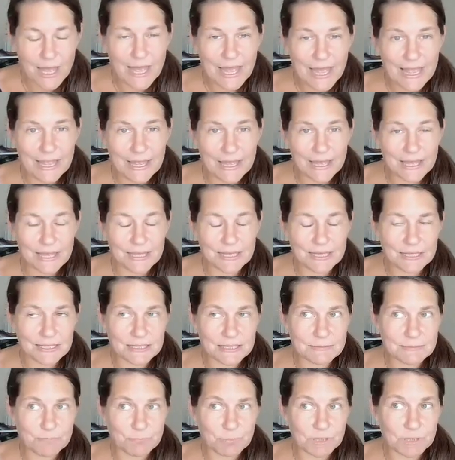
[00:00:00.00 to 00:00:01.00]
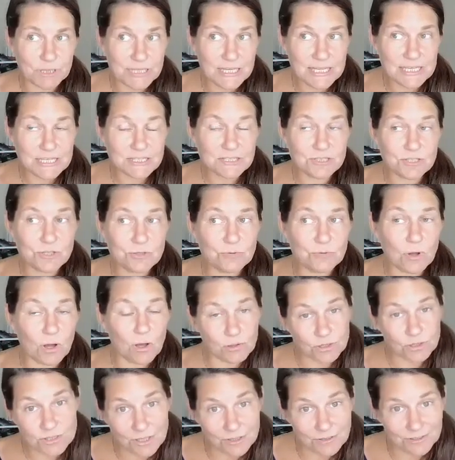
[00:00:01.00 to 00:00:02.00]
And please do
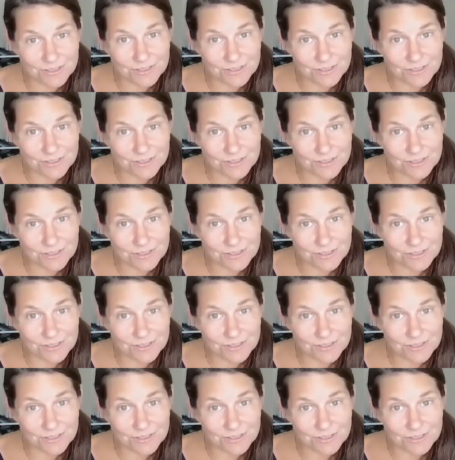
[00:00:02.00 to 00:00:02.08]
also